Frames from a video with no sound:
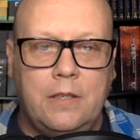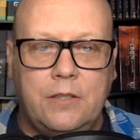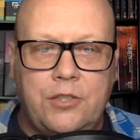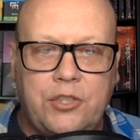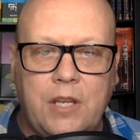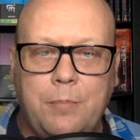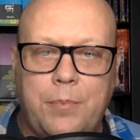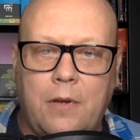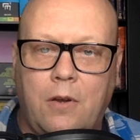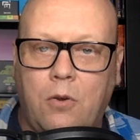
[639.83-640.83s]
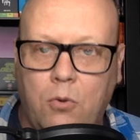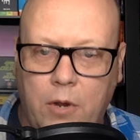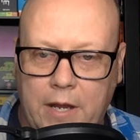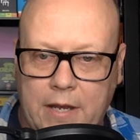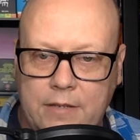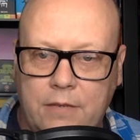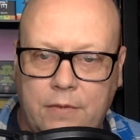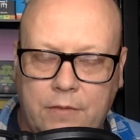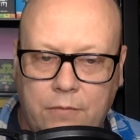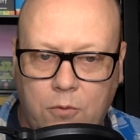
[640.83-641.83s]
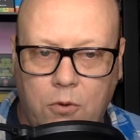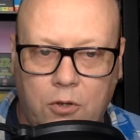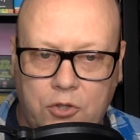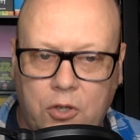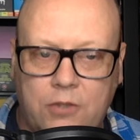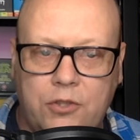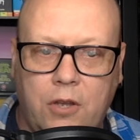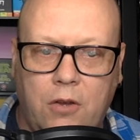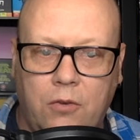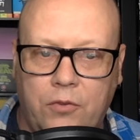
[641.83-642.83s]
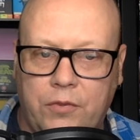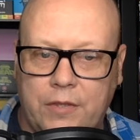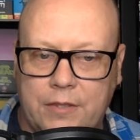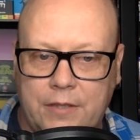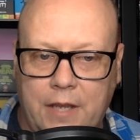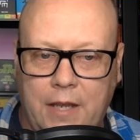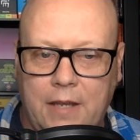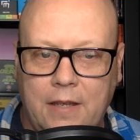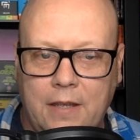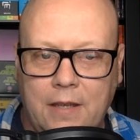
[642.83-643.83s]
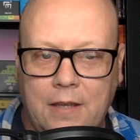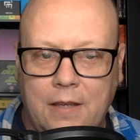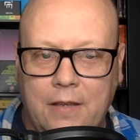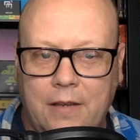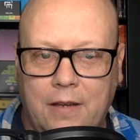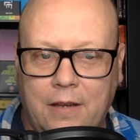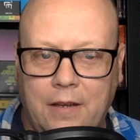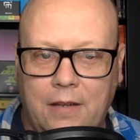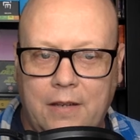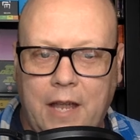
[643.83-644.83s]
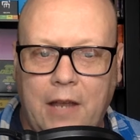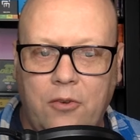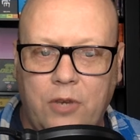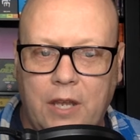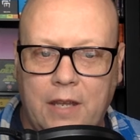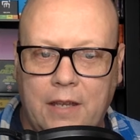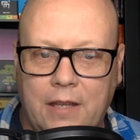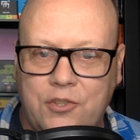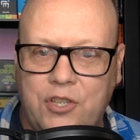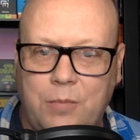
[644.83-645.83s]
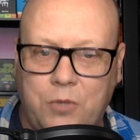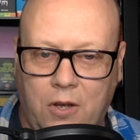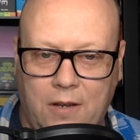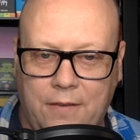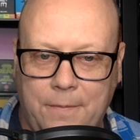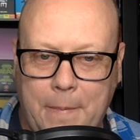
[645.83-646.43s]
Sheep Ahoy, 1954, Chuck Jones. This is a coyote and sheepdog.